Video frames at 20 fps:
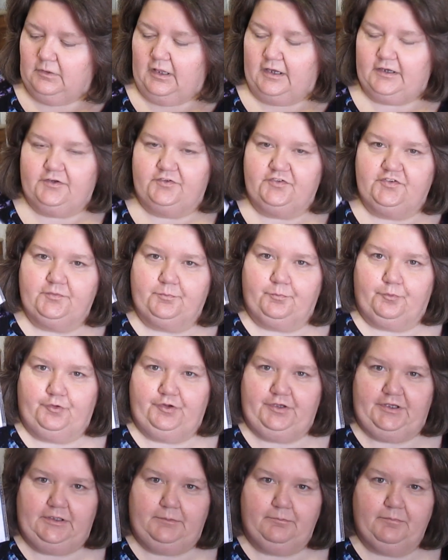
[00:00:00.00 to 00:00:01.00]
like a
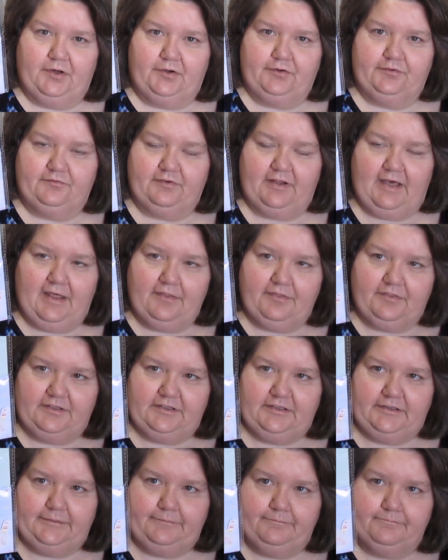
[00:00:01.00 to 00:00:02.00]
spring butterfly
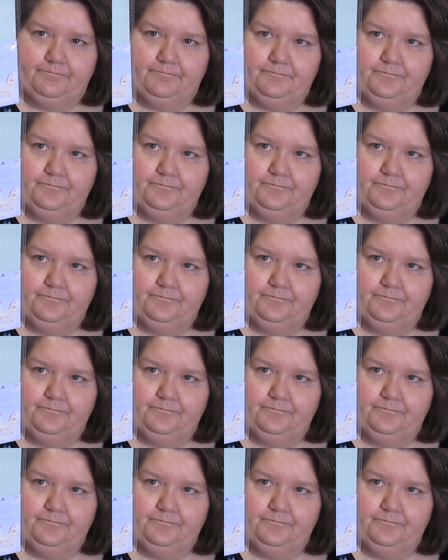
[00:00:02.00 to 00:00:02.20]
theme,